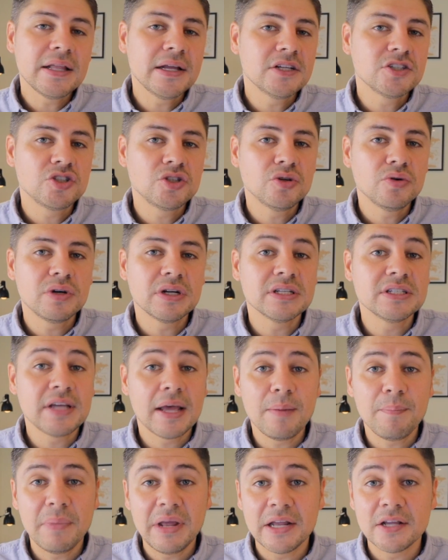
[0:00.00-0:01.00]
leads to
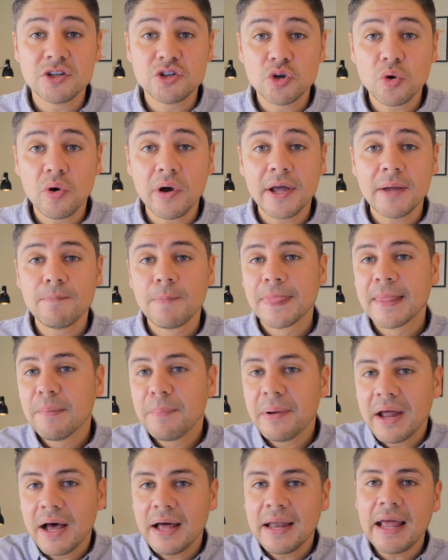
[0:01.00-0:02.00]
contentment and joy,
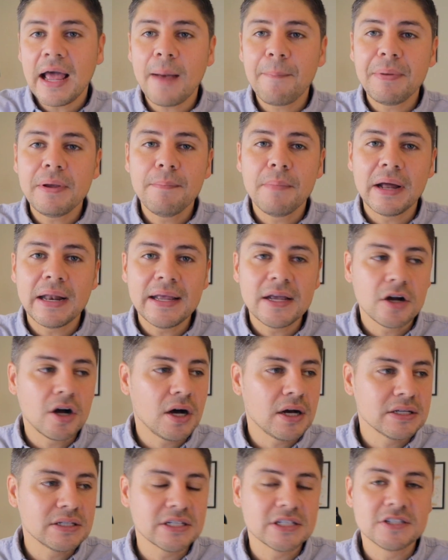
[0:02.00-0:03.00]
but unhappy money
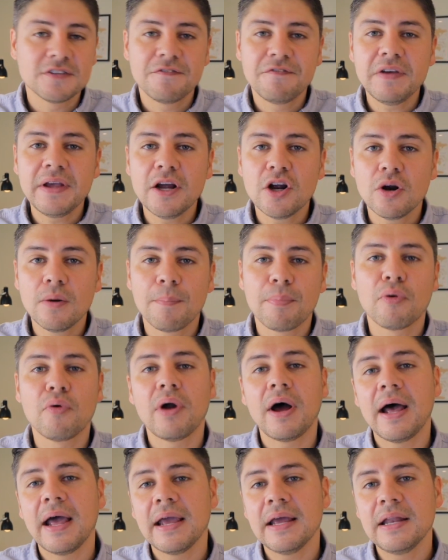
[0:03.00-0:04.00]
causes fear,
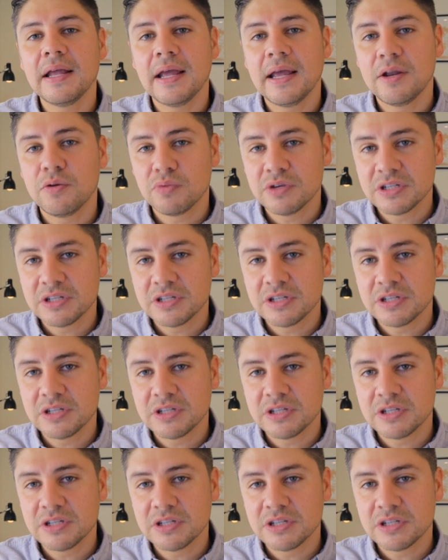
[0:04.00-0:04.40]
pride, and